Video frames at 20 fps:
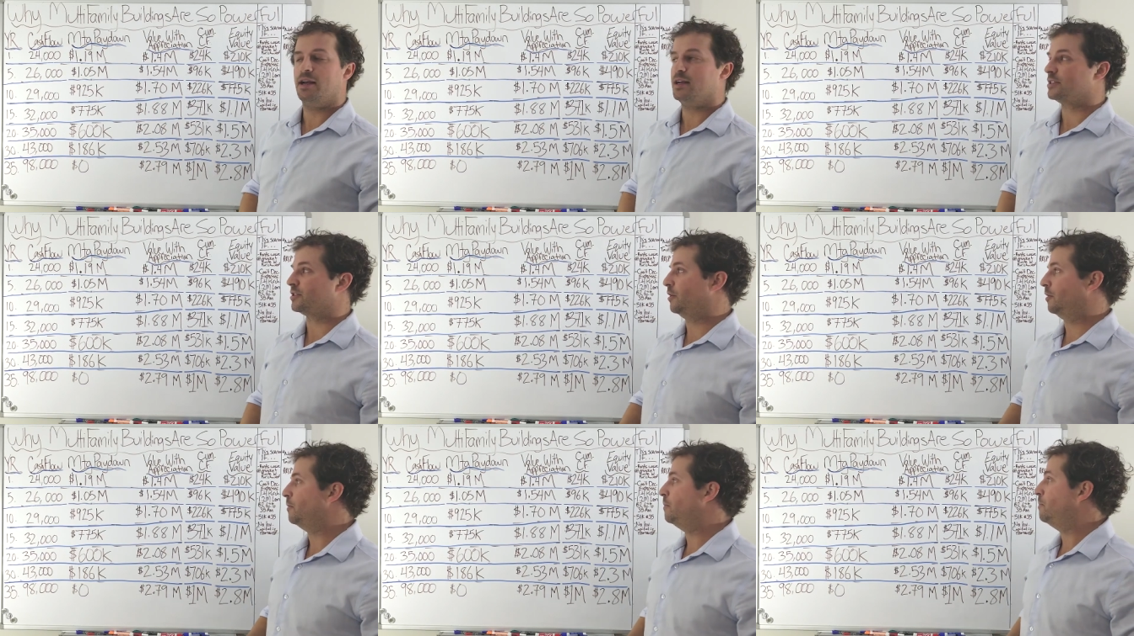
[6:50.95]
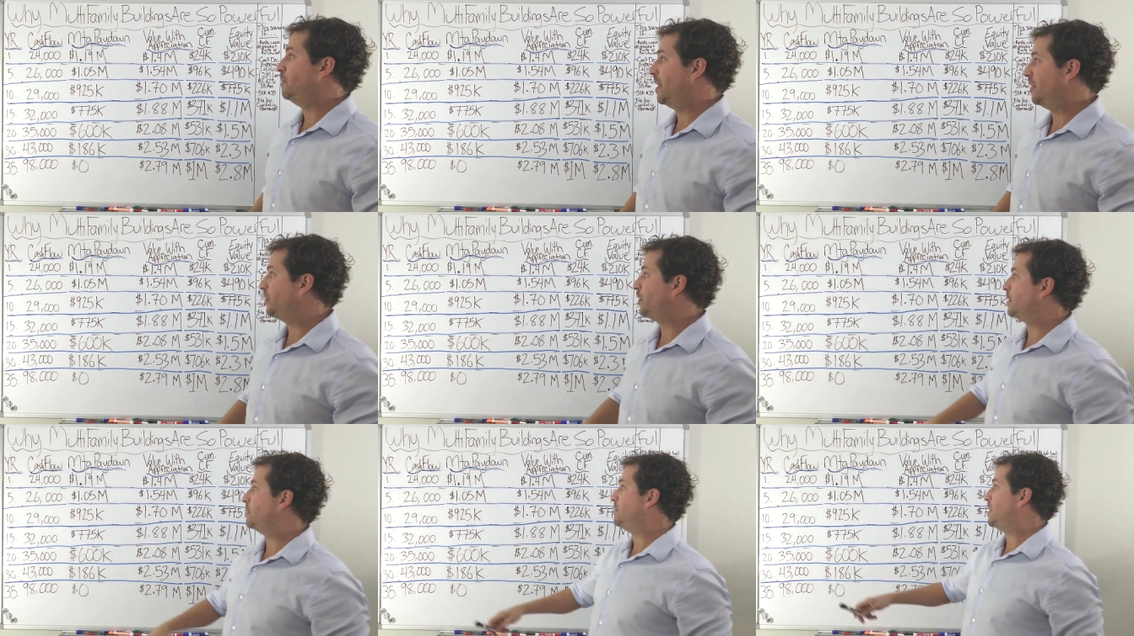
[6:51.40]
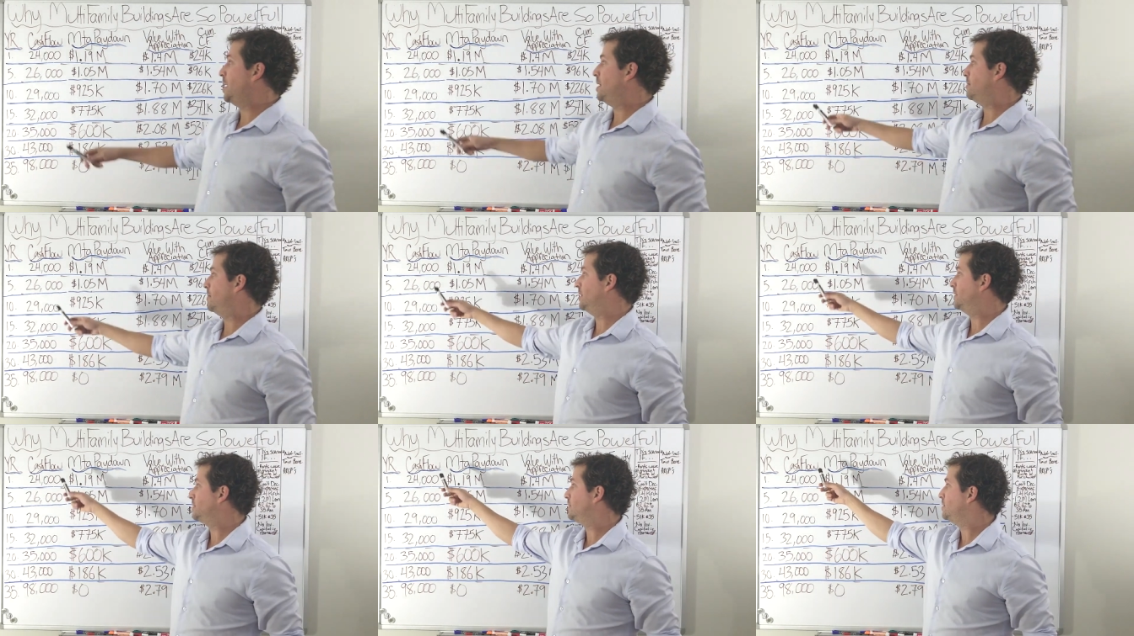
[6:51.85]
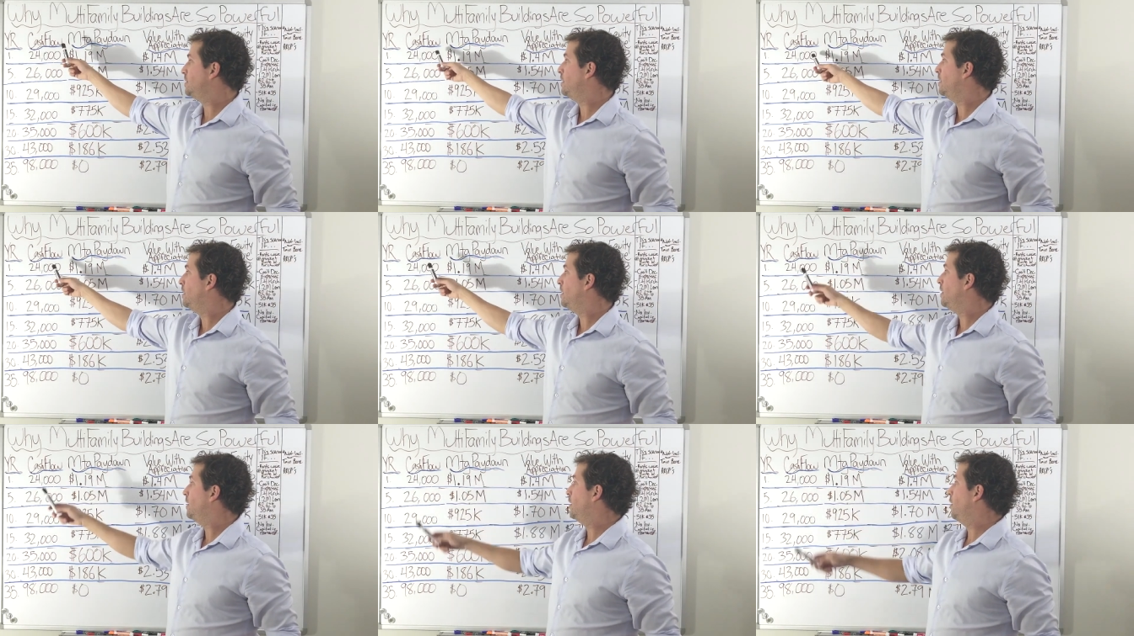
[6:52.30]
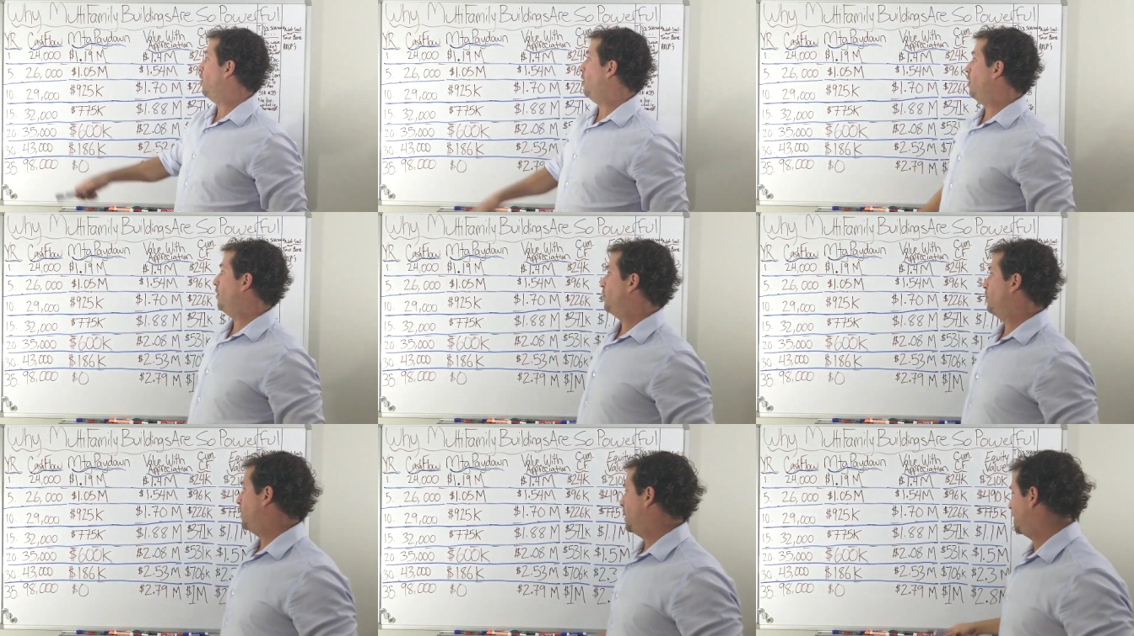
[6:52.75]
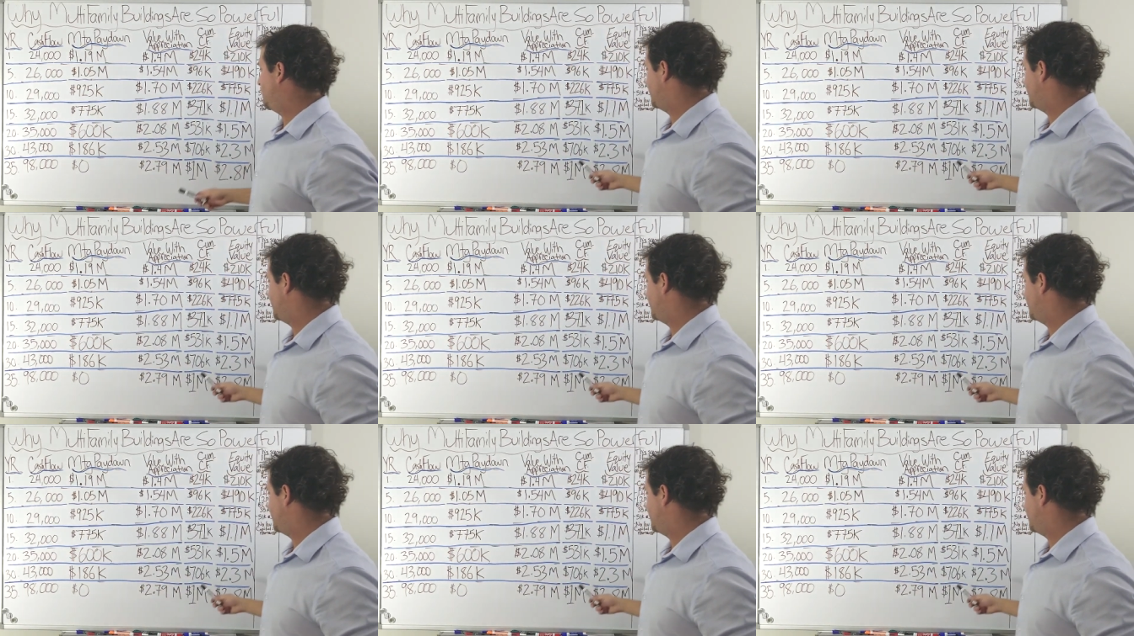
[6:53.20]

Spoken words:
So monthly payments, all the way to